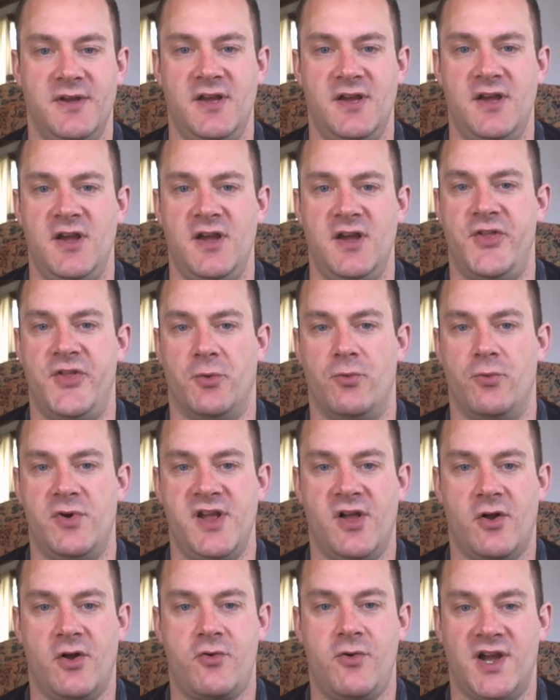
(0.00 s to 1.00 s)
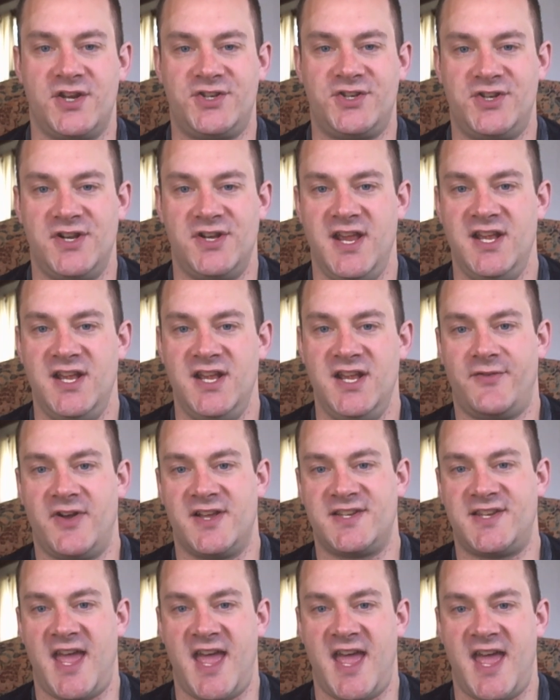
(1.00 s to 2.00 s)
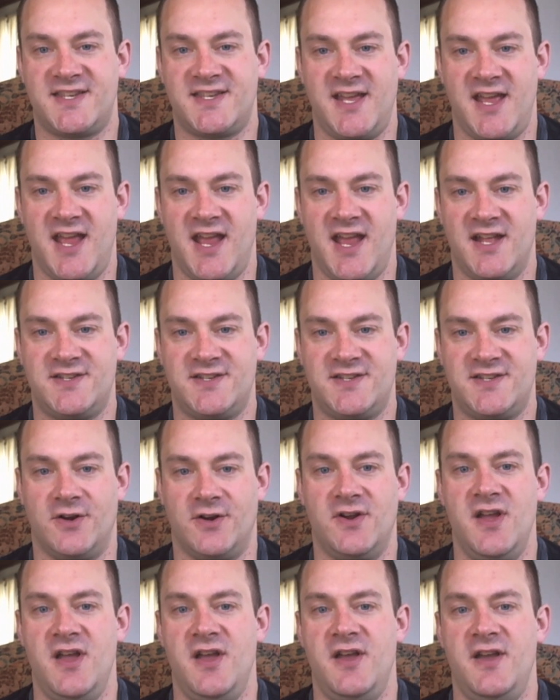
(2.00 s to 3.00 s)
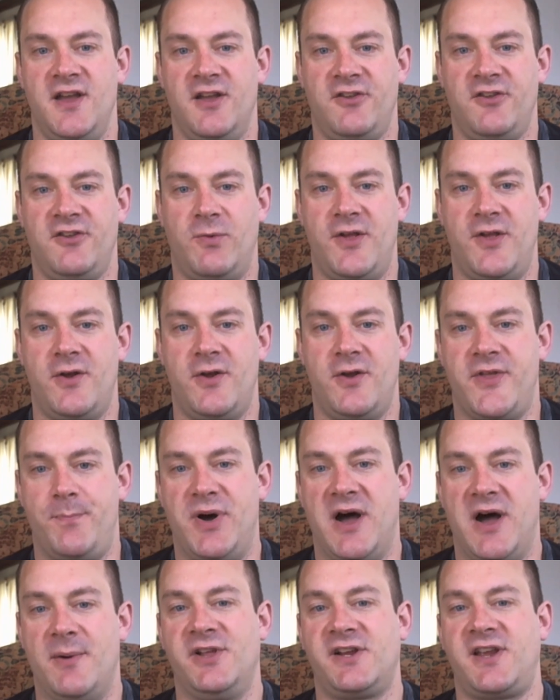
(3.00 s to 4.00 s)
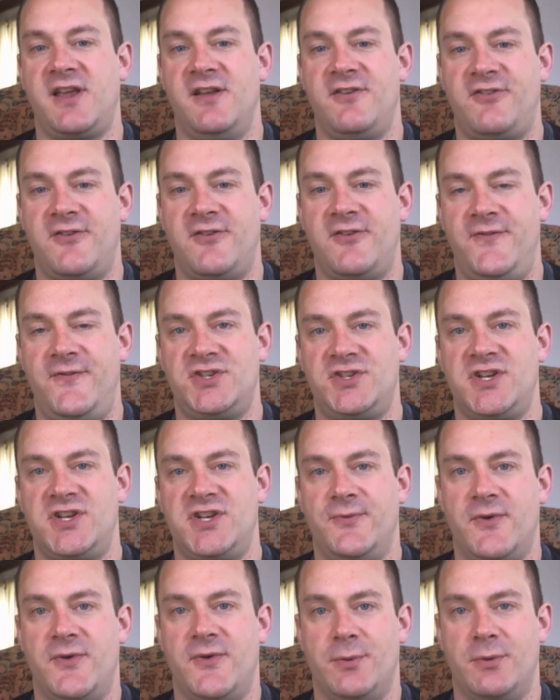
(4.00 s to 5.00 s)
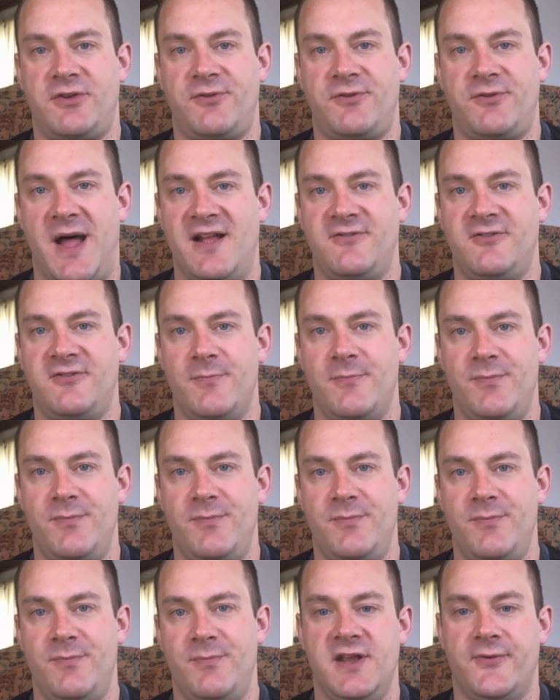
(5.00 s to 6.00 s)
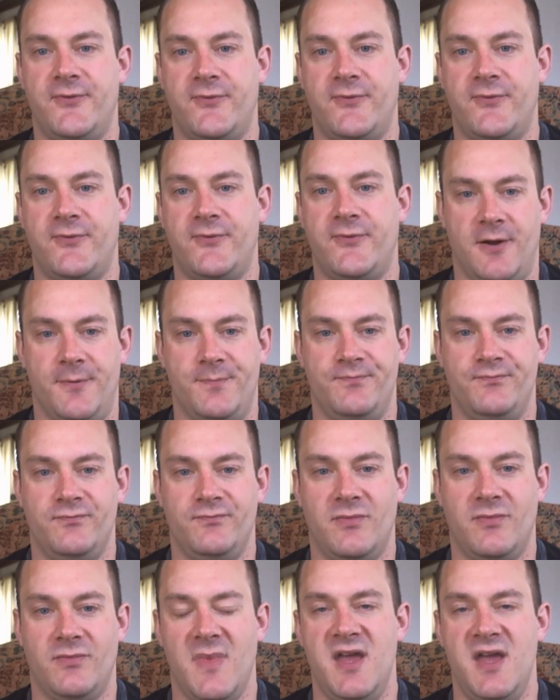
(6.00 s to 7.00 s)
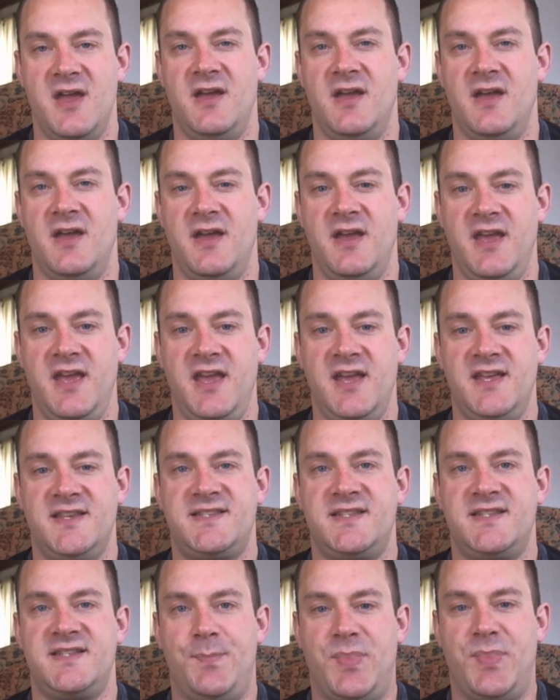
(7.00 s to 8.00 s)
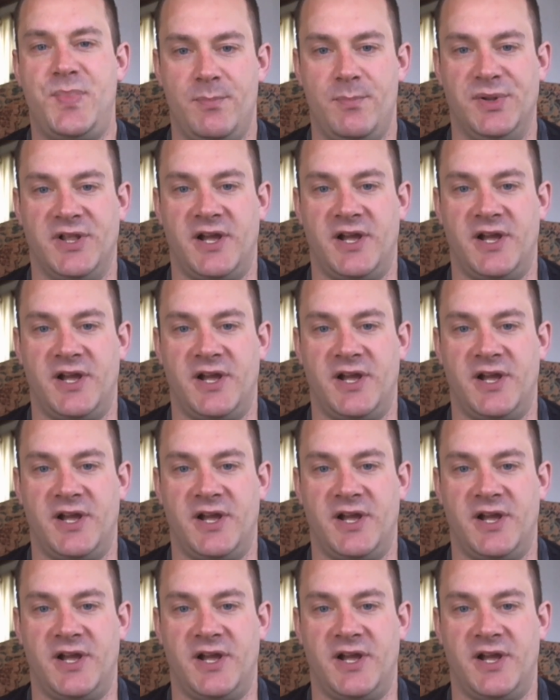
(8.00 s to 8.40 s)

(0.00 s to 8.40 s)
The real question each of us has to answer is whether the public is sufficient for the responsibility of freedom. Is the public,